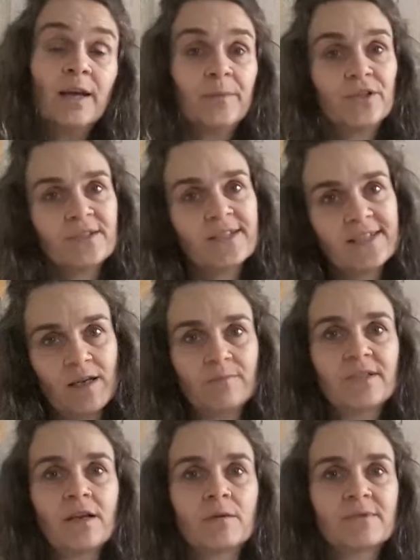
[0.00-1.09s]
because
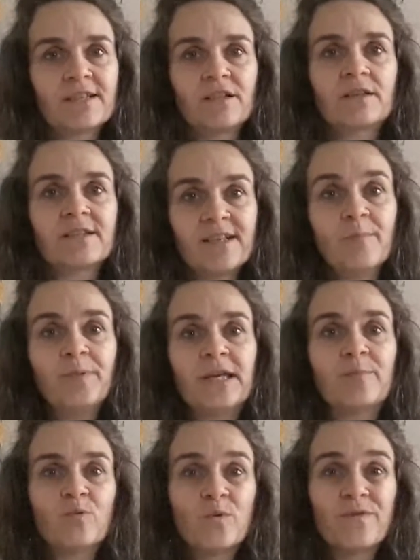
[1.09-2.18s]
sometimes some
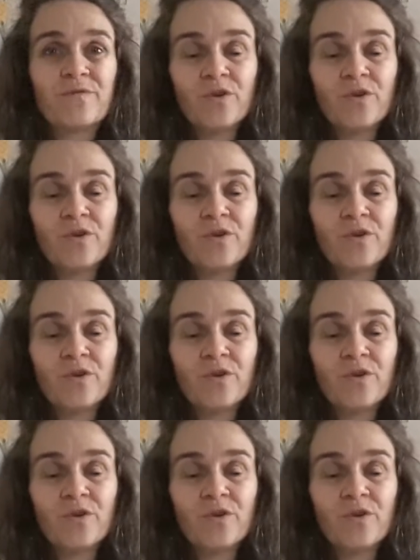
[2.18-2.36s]
people